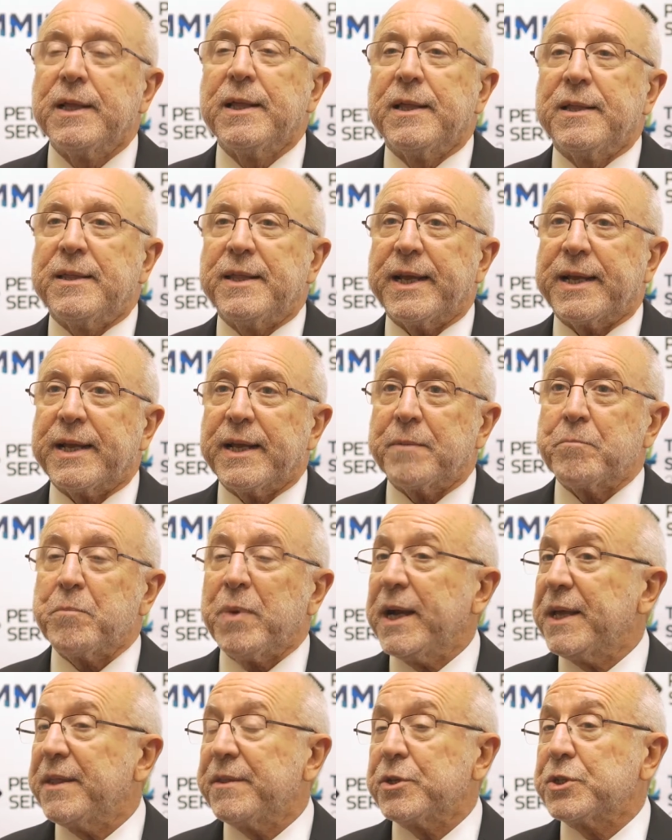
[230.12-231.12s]
they can
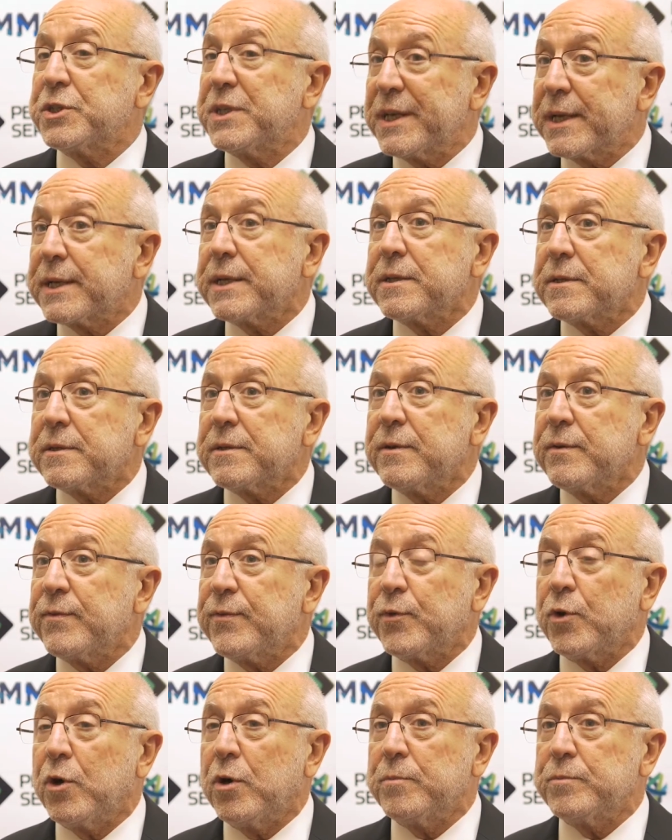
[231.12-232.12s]
buy their ticket
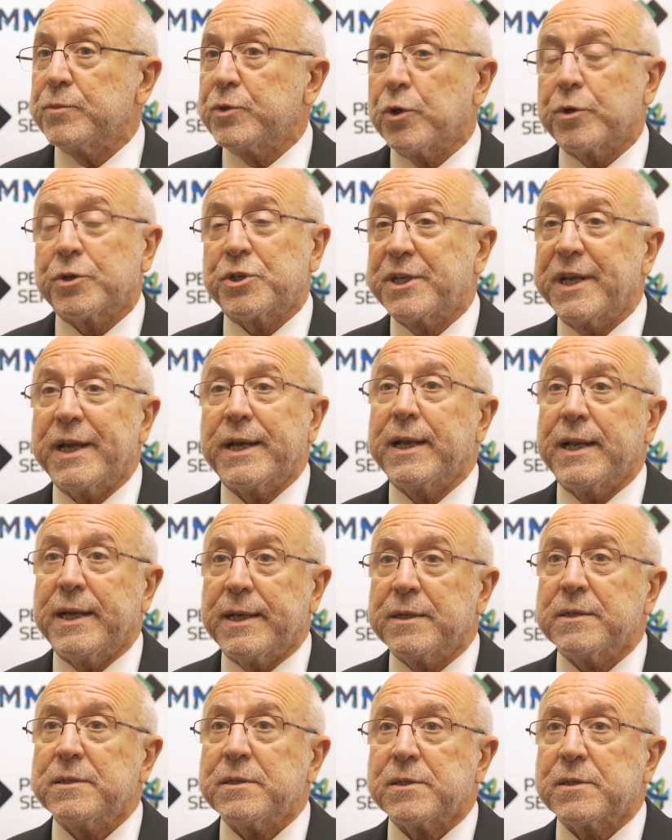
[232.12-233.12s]
from Turkish
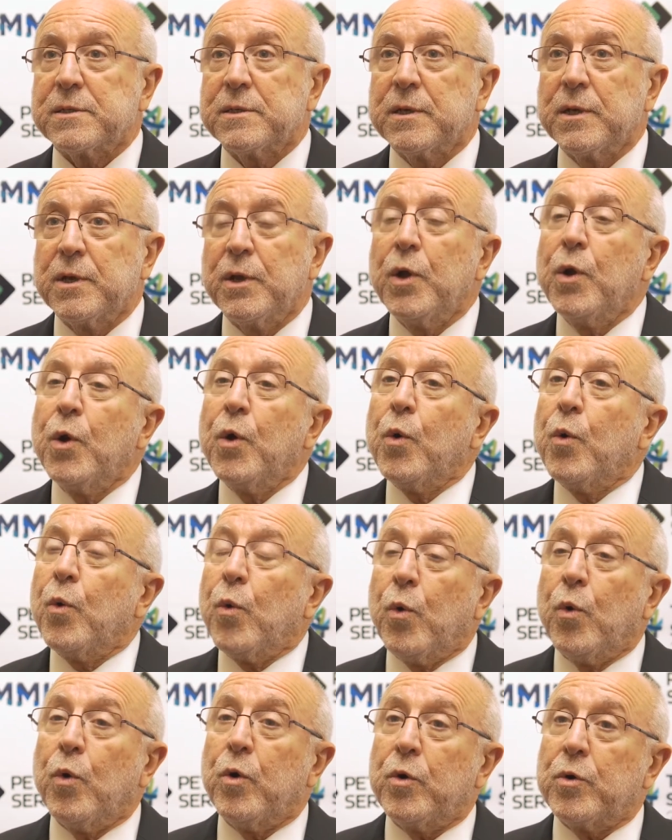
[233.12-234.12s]
Airlines,
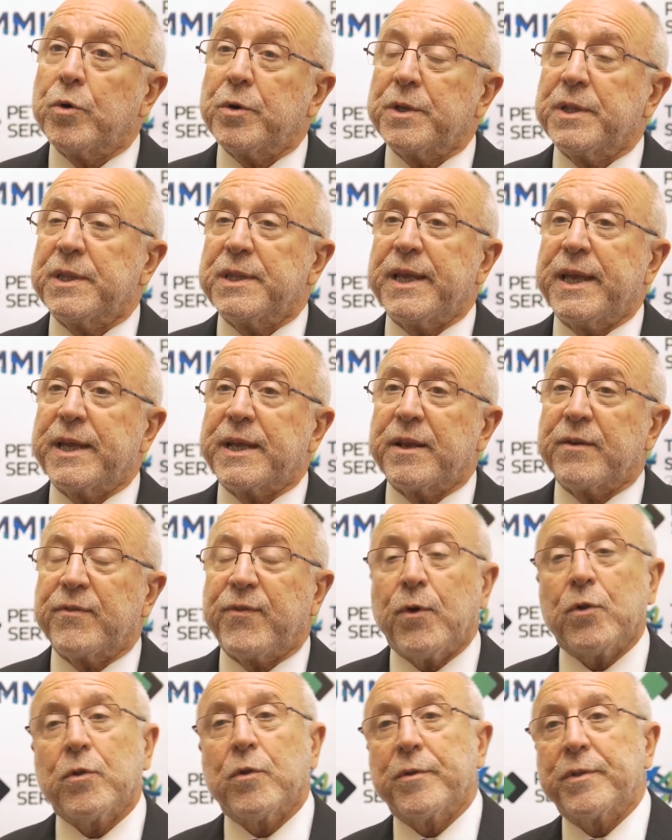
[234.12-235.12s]
or they can
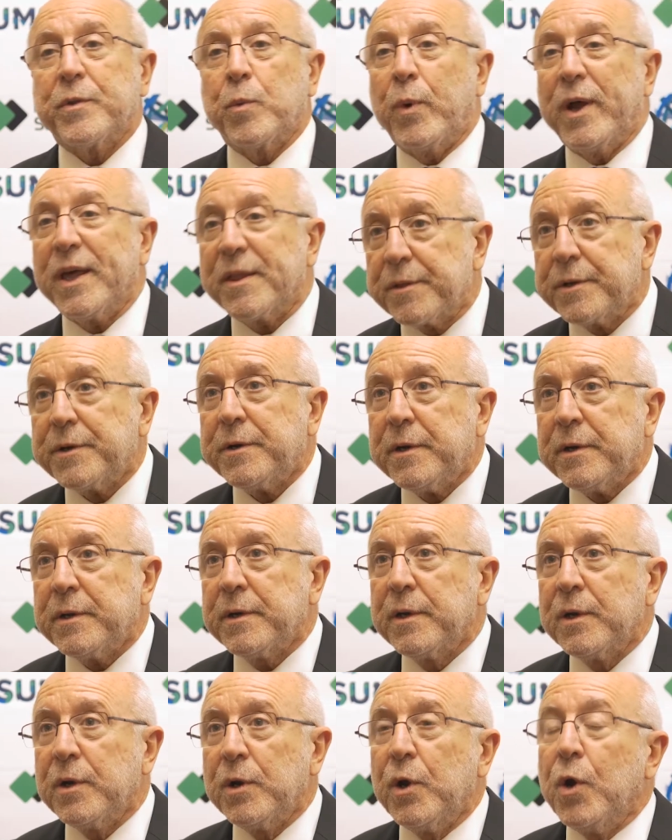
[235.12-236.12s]
follow the weather,
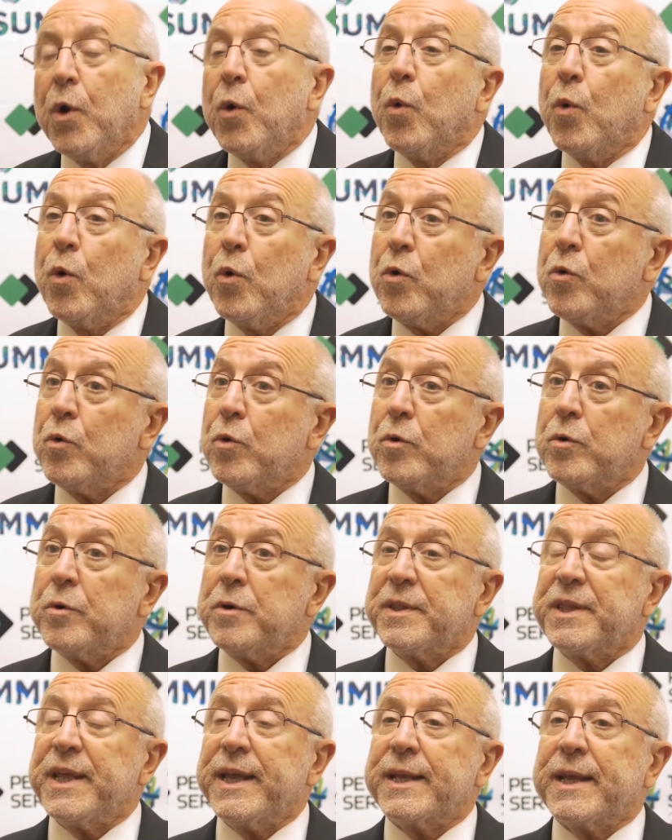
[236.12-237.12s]

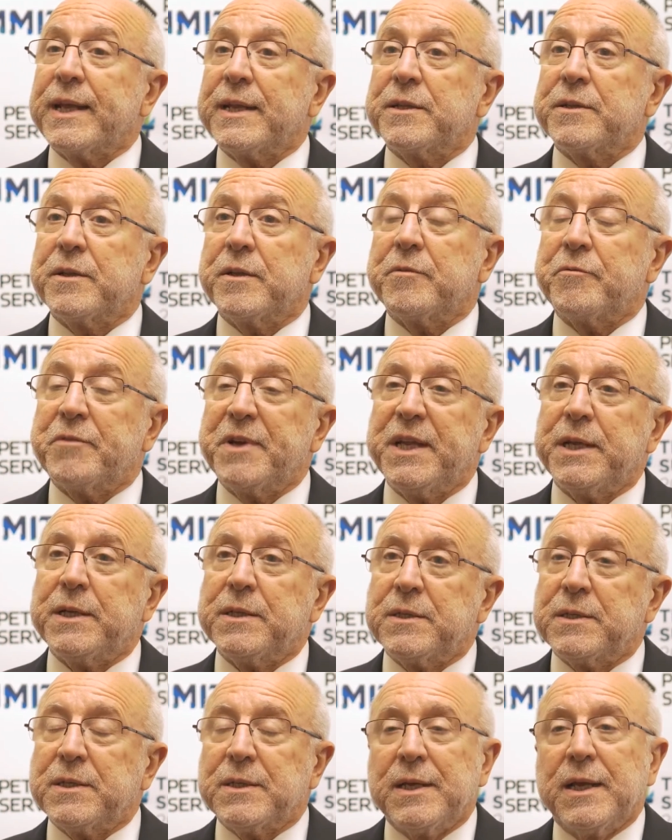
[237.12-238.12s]
or they can
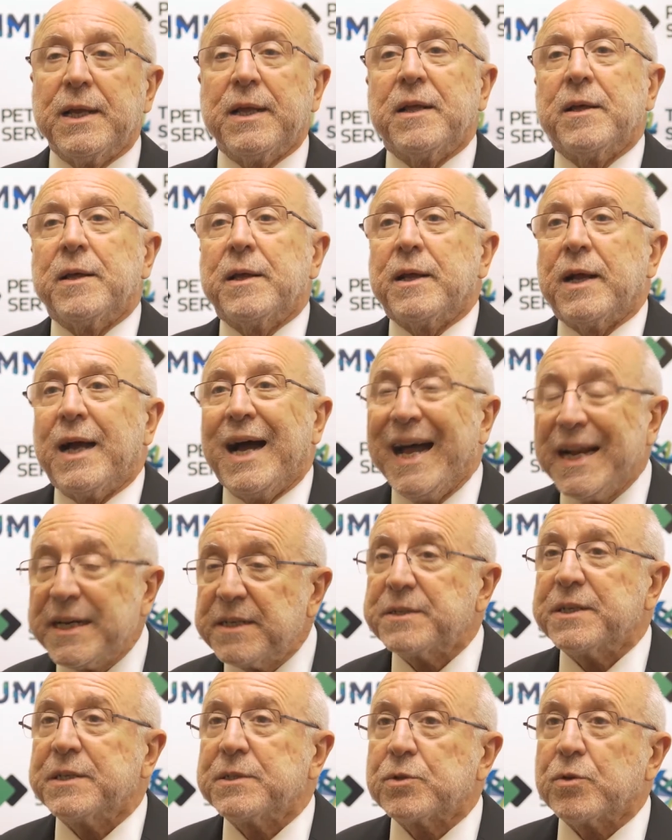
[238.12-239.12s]
read
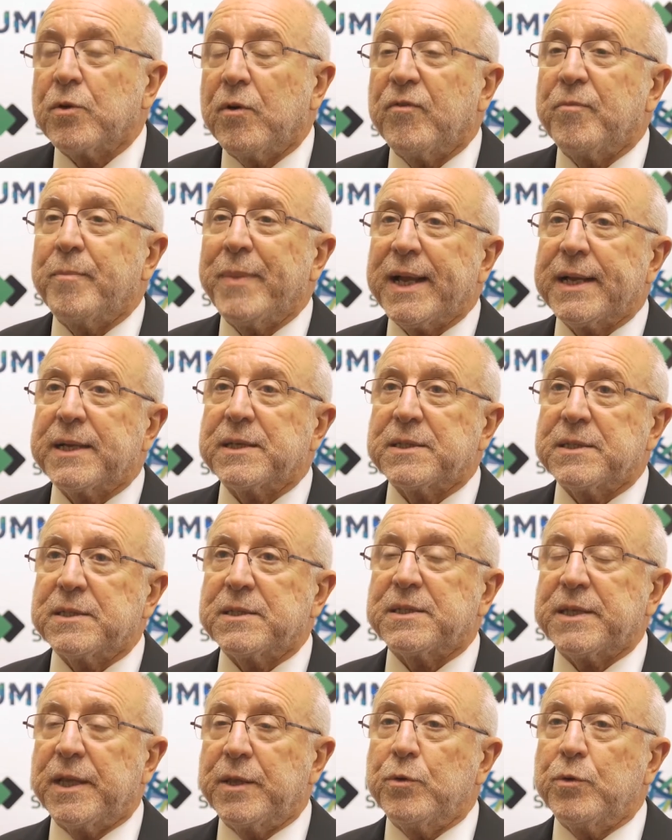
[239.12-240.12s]
hundreds of magazines and